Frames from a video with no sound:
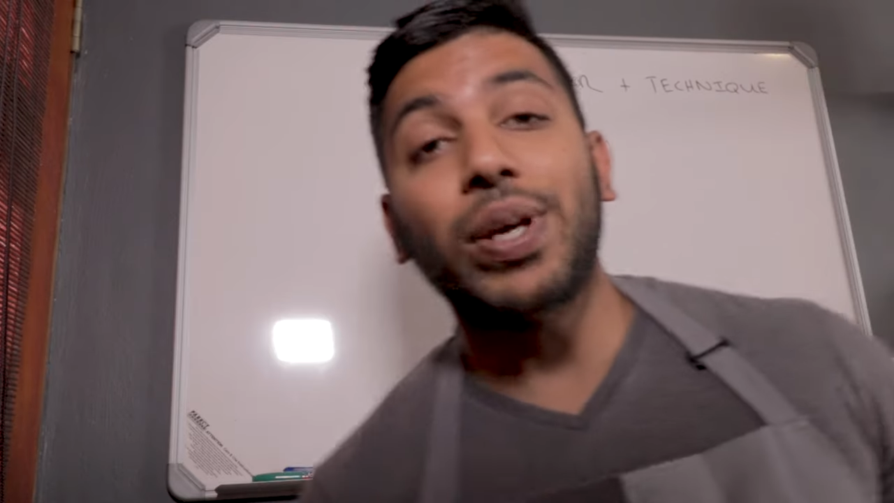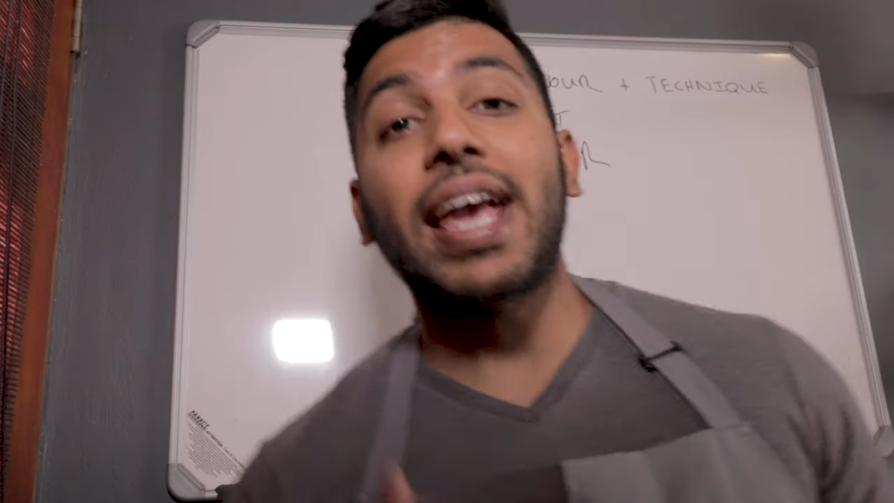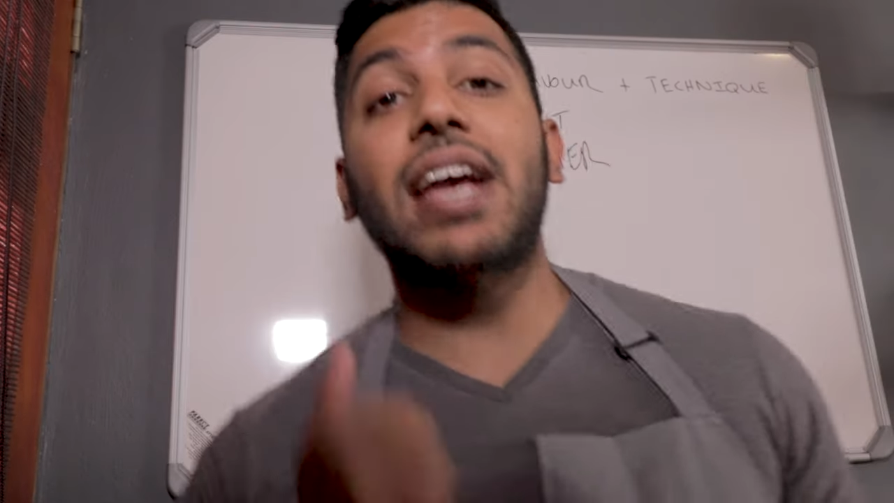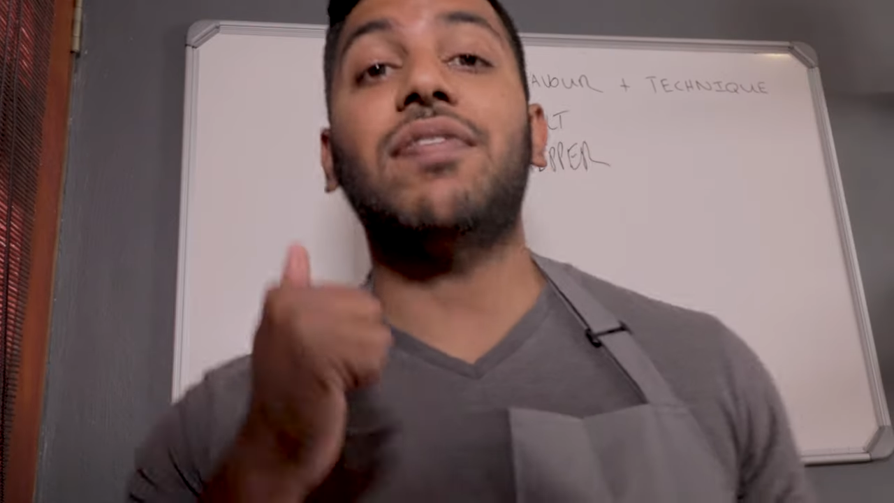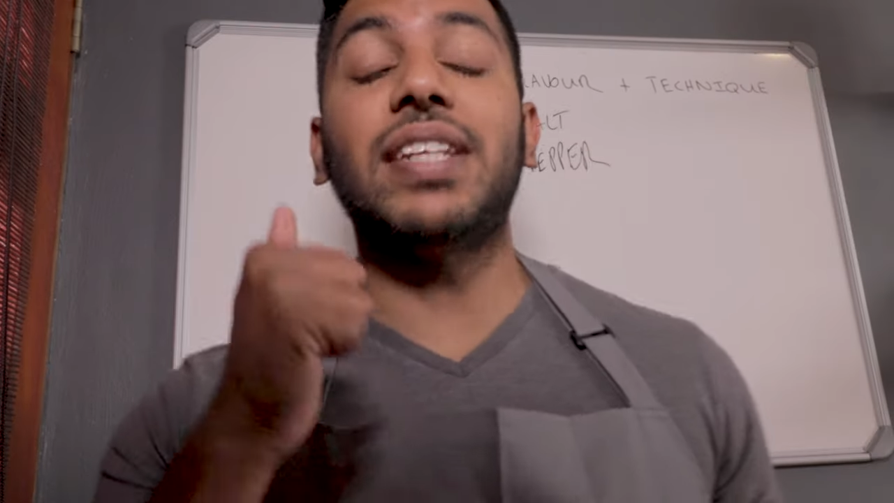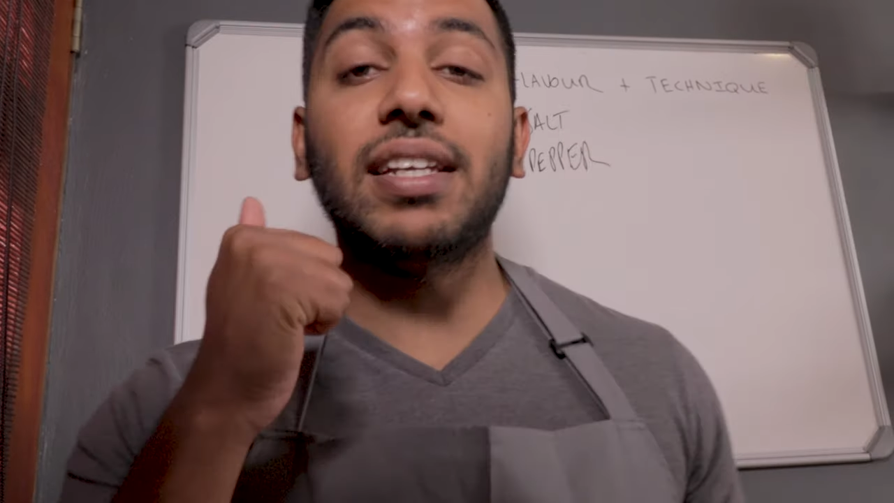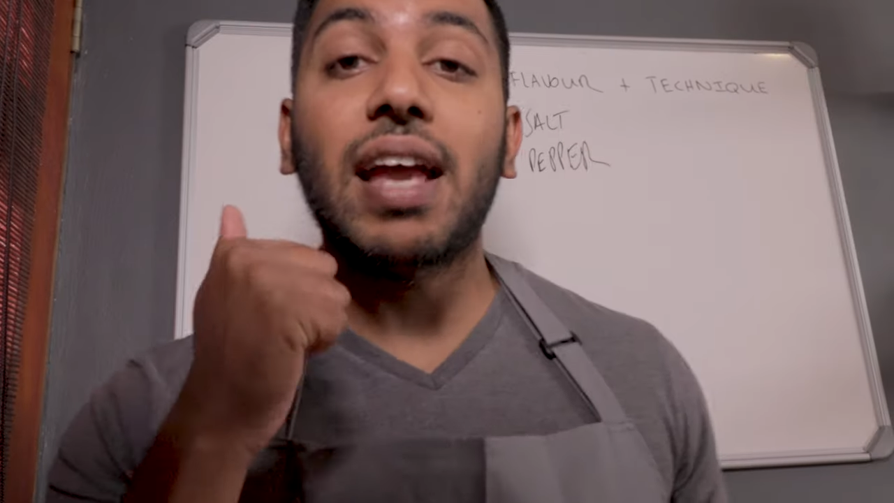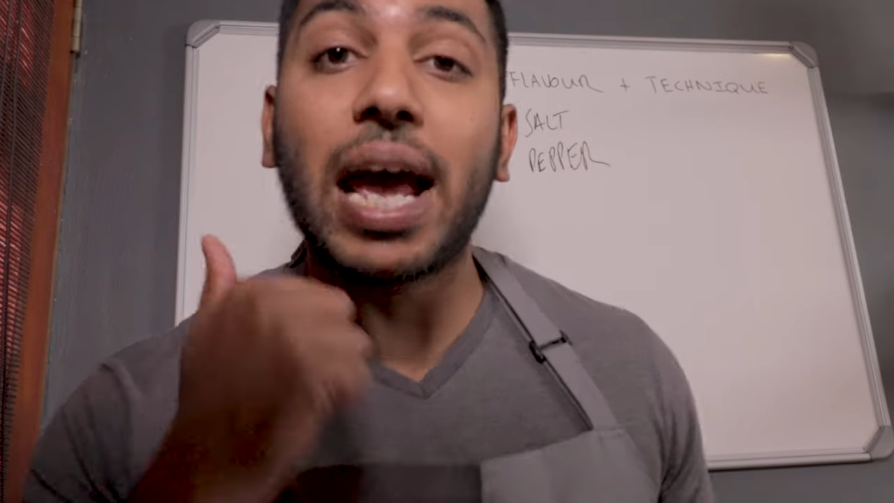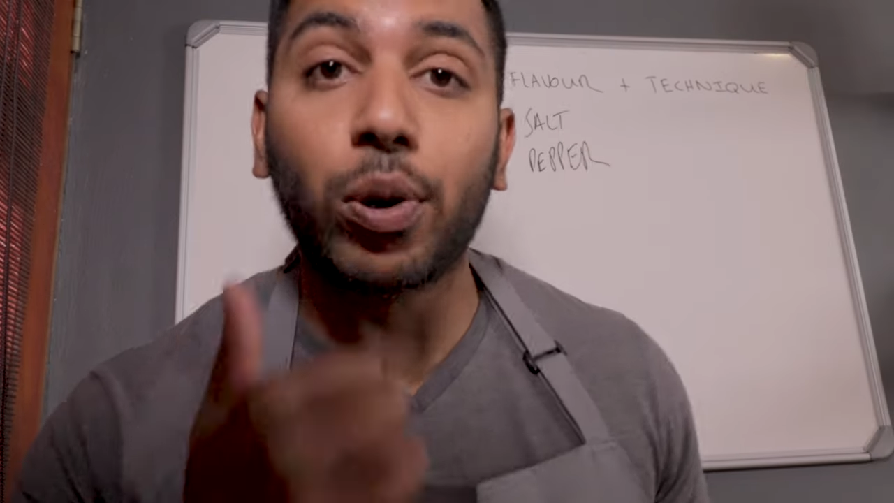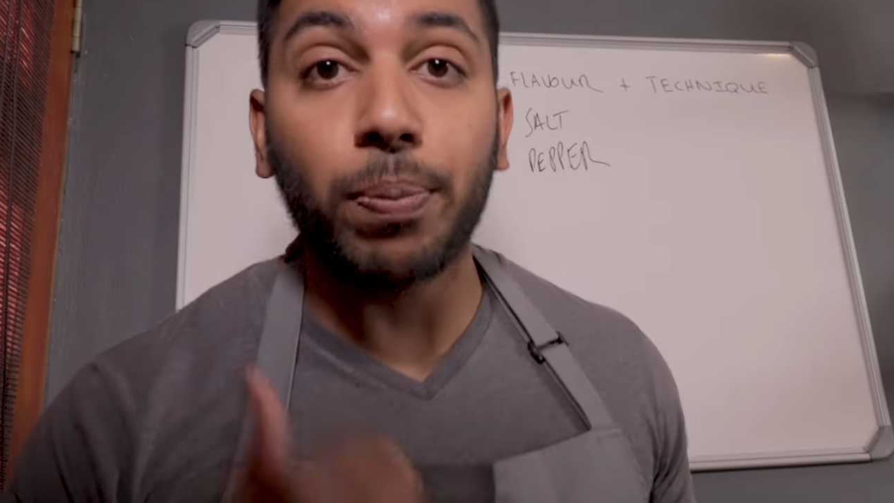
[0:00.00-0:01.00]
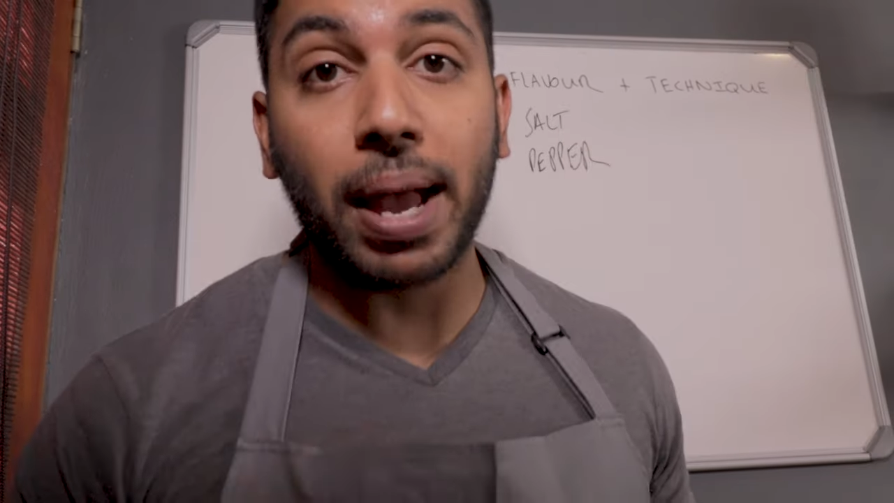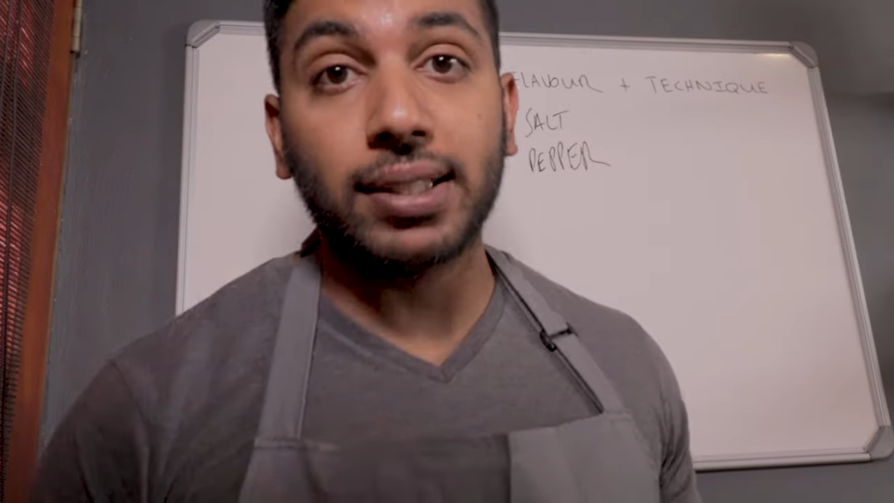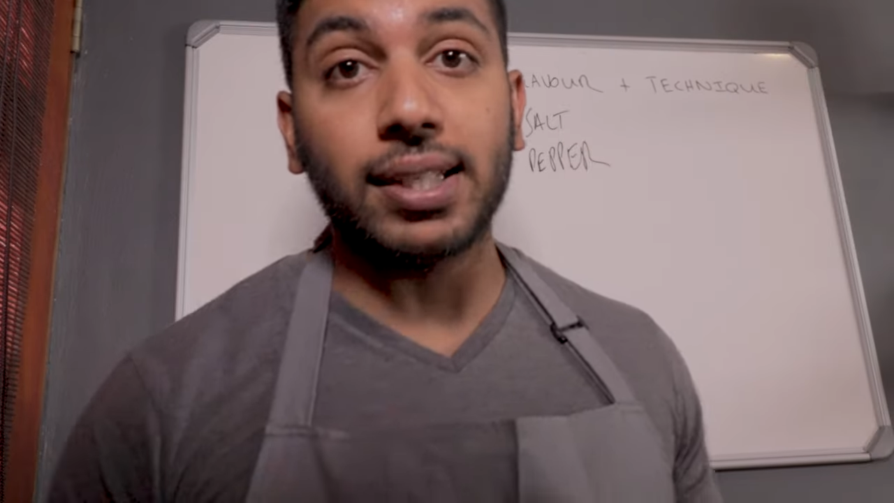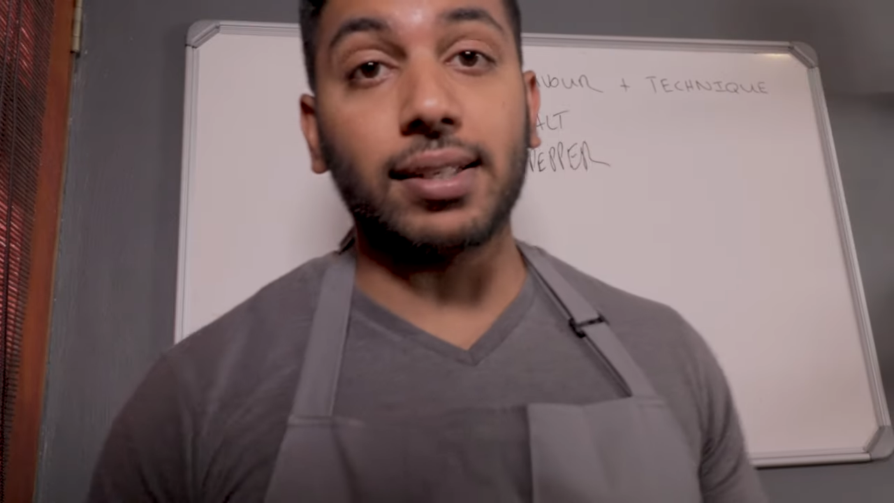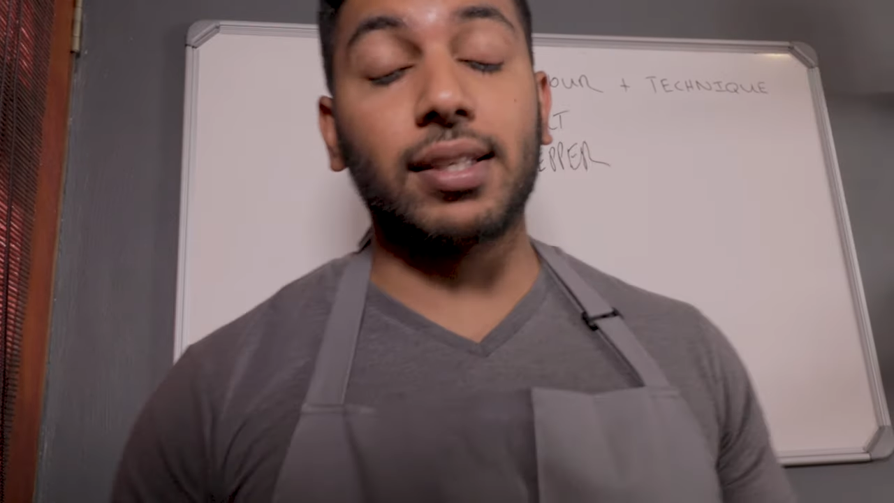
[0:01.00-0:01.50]
we have the
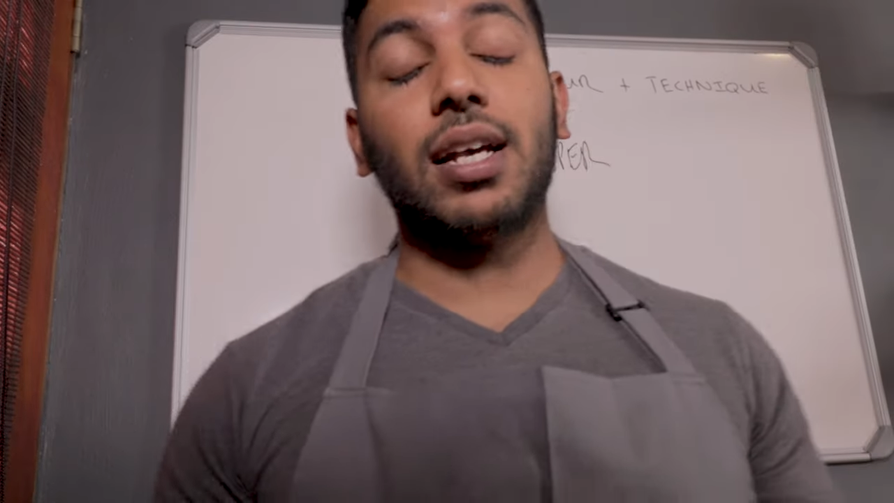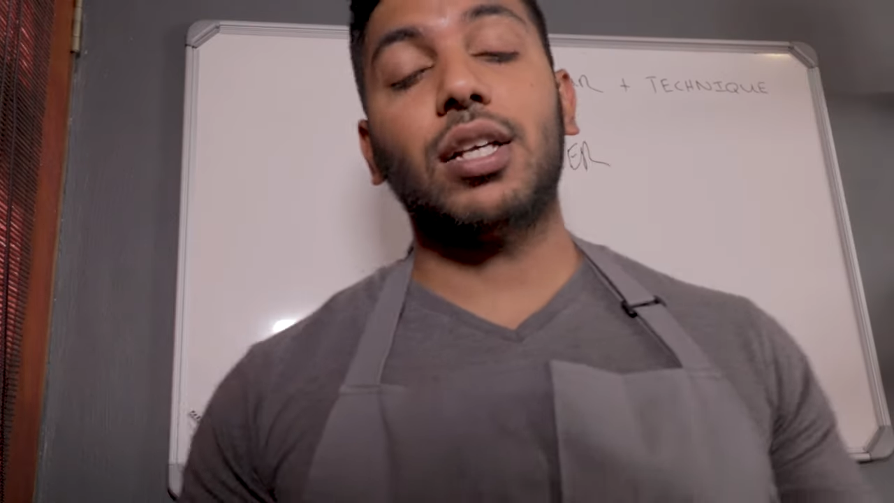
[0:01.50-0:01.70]
aromatics.